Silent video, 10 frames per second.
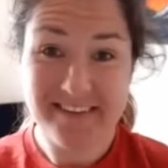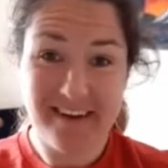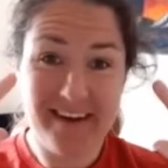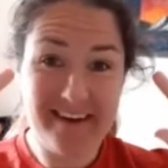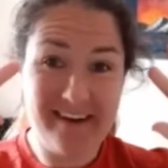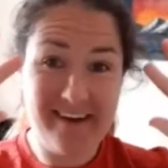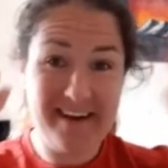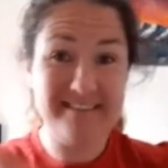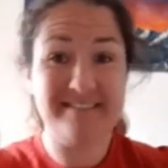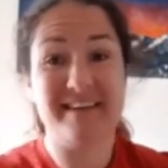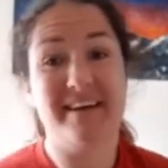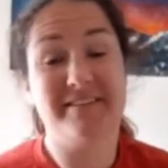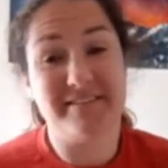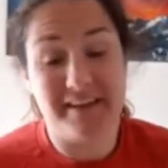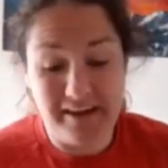Hi
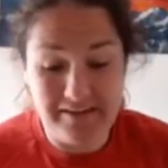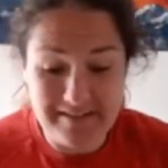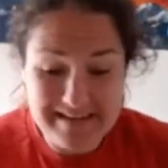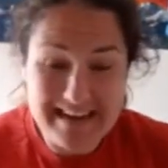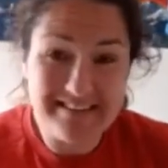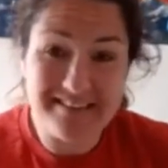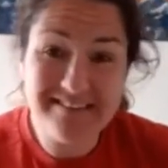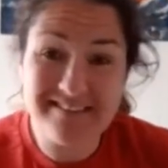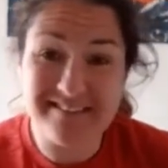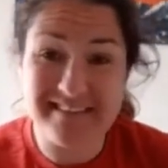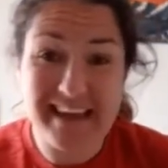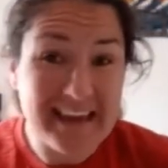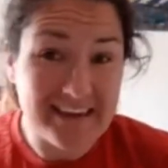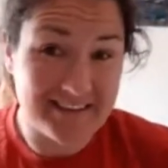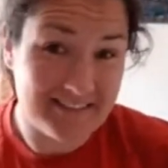guys! So, lesson
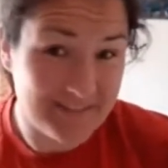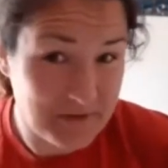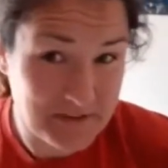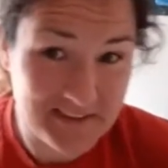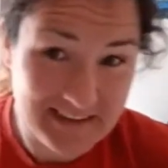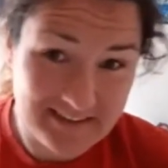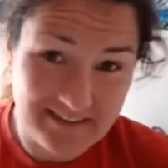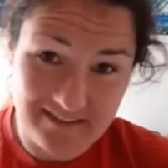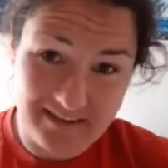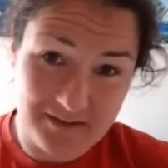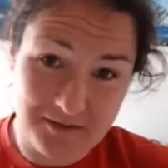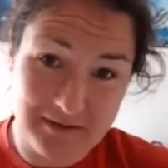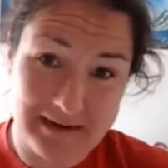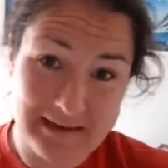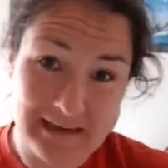six. We're on to lesson six
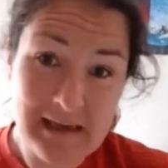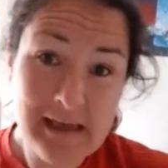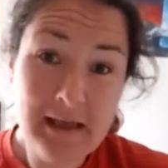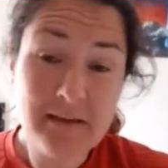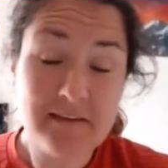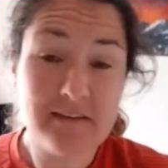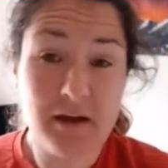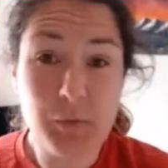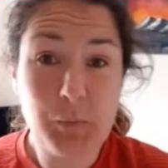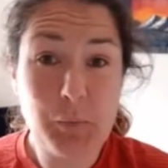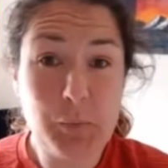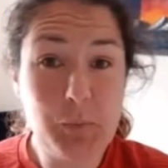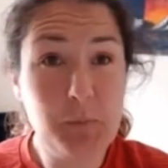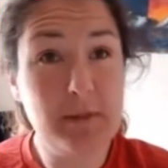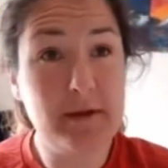already. So,
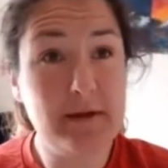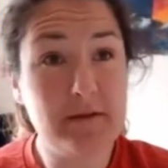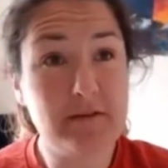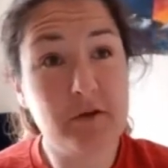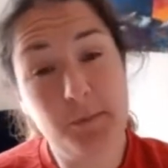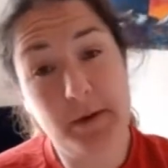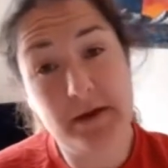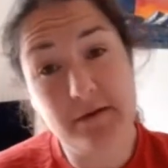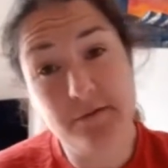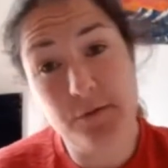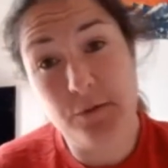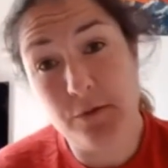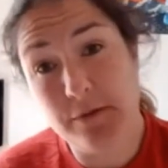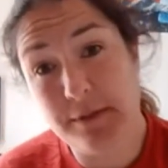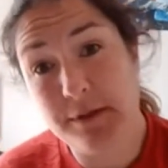the topic
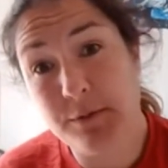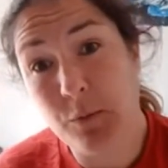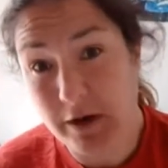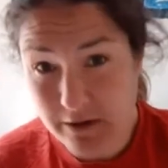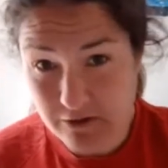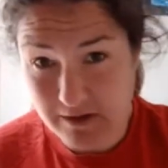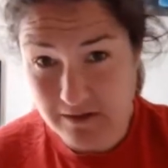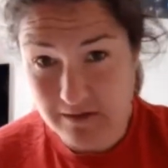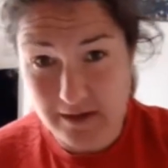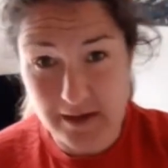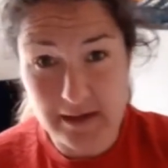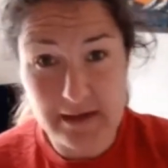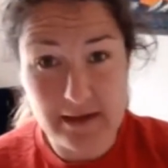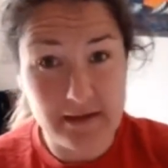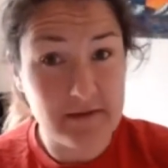for the worksheet
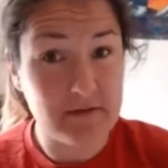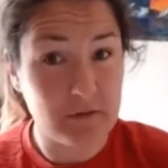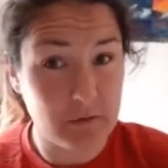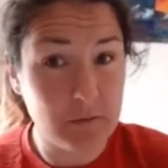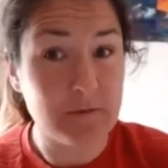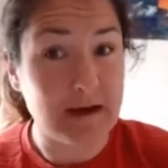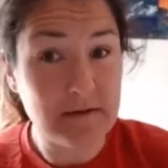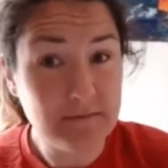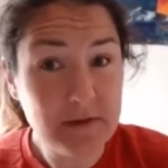today is the cool down.